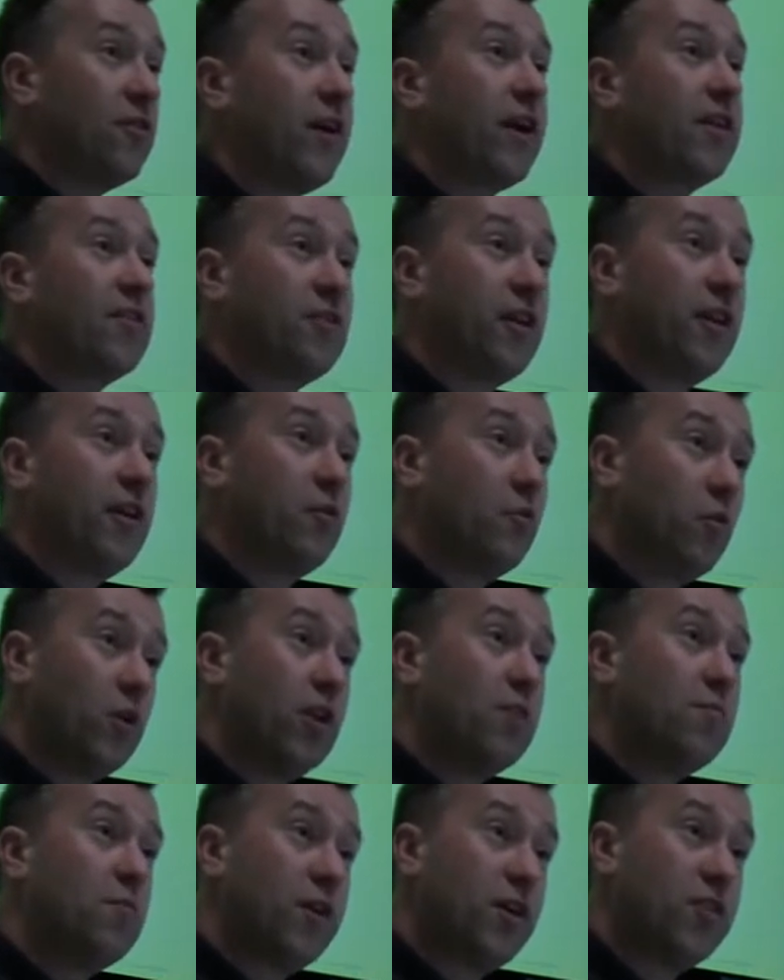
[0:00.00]
of asset
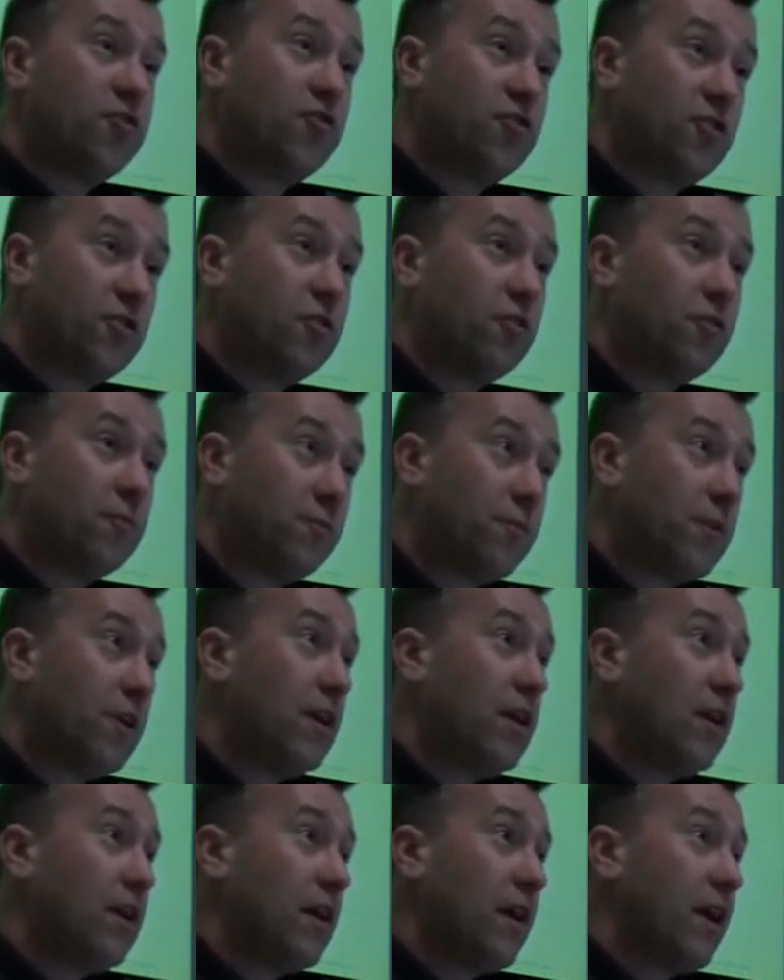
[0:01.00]
will emerge too.
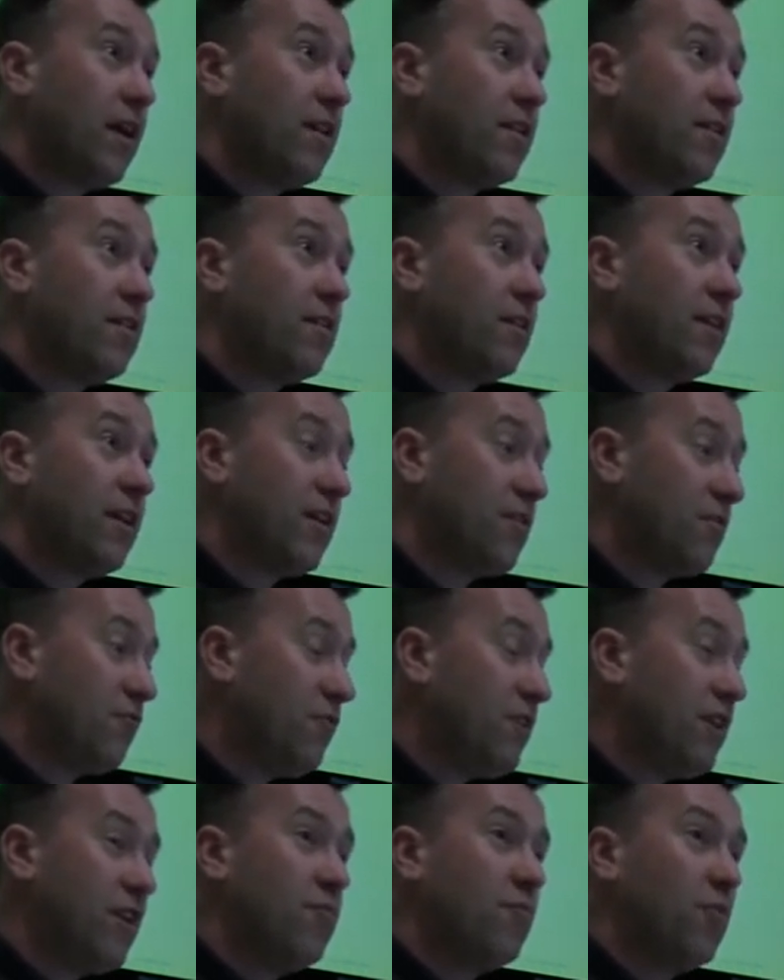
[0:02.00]
And it's
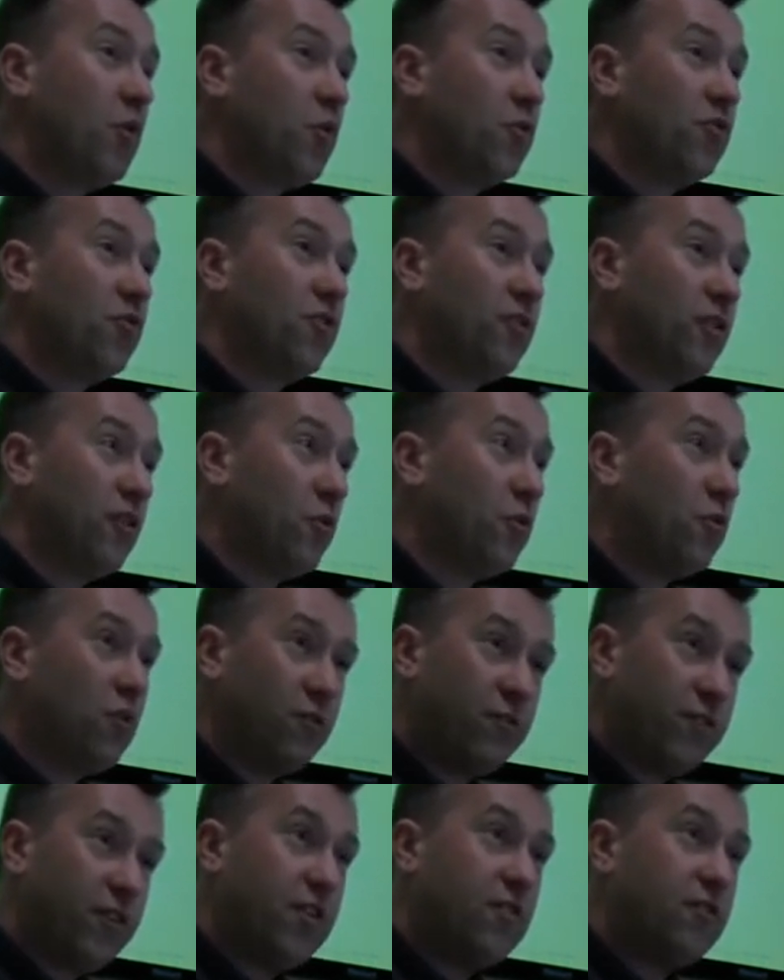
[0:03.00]
really important that all
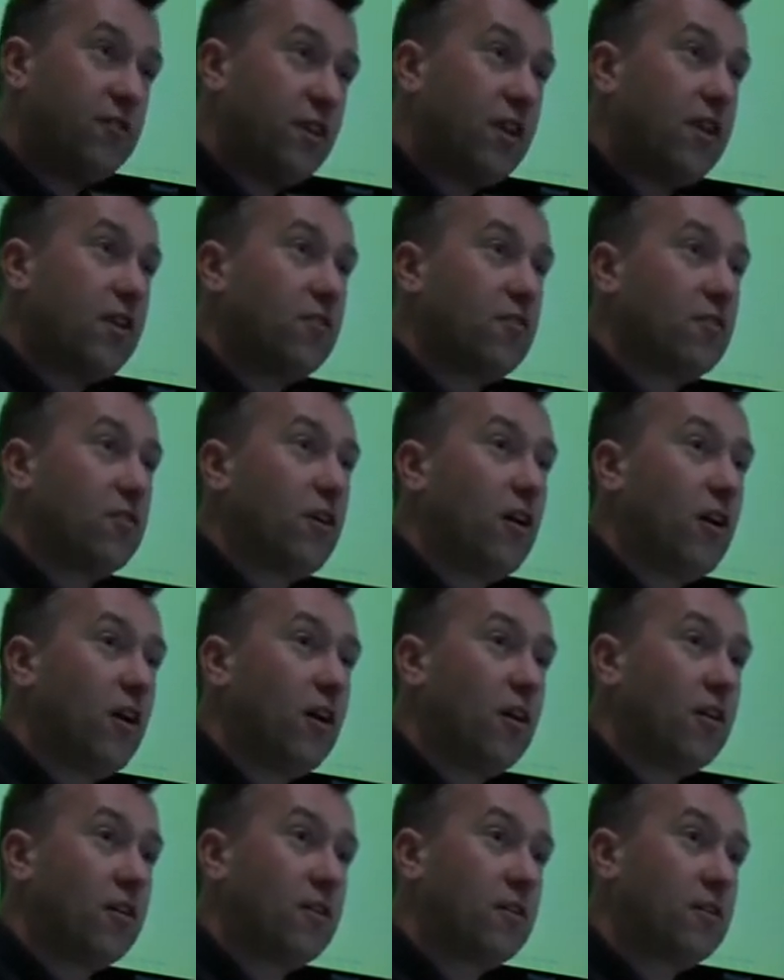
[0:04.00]
of these things
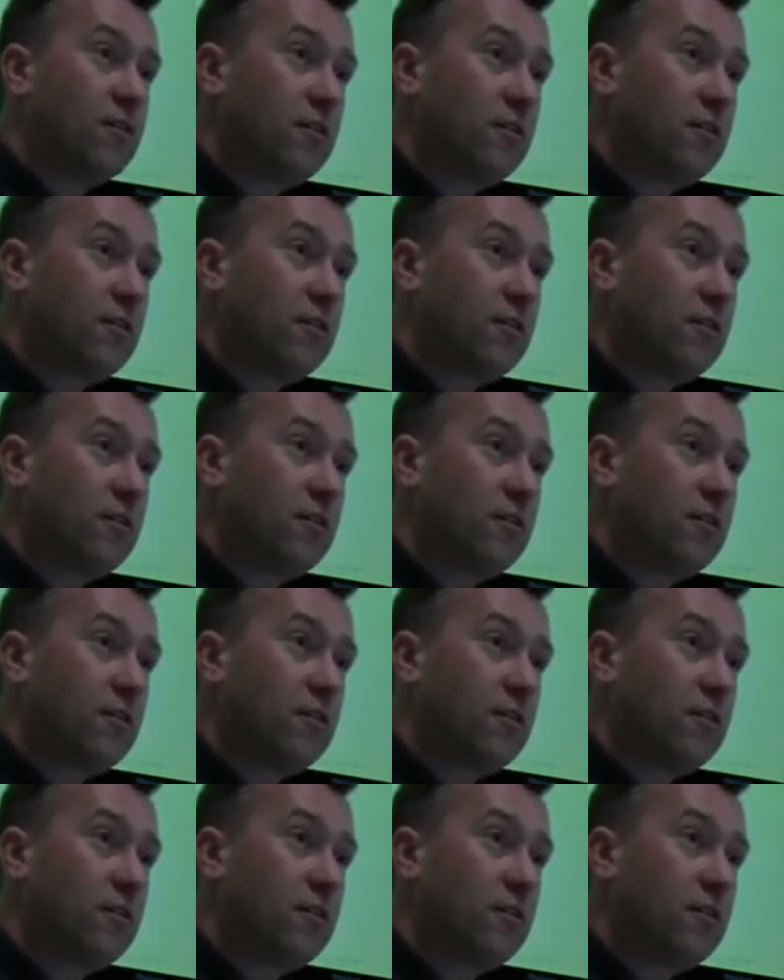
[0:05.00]
are